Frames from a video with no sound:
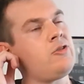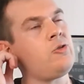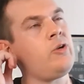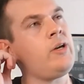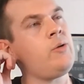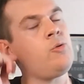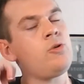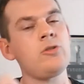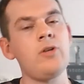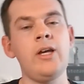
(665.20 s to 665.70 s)

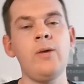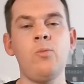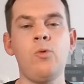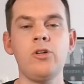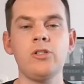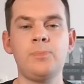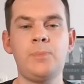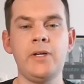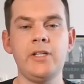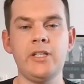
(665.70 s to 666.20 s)
it
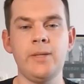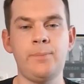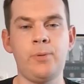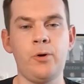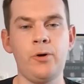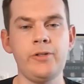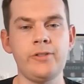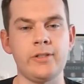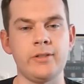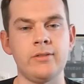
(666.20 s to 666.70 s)
was pick your
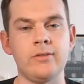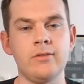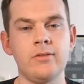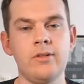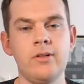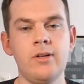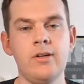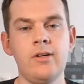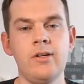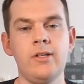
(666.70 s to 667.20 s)
poison.
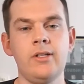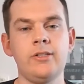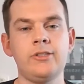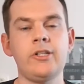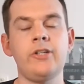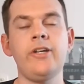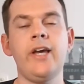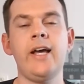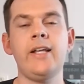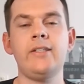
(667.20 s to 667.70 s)

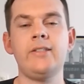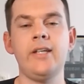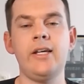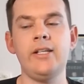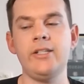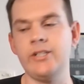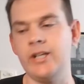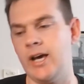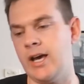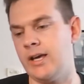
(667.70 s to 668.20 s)
So you had
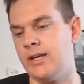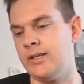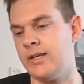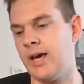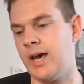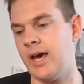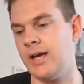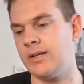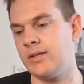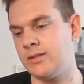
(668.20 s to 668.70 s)
DJ, you
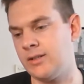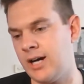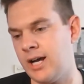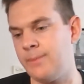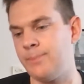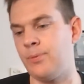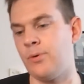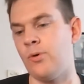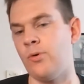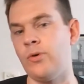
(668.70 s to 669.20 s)
had
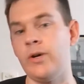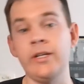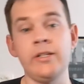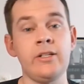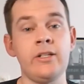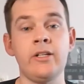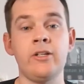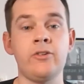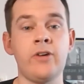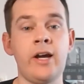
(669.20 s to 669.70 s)
Claypool. He
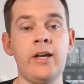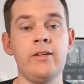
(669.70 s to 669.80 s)
did a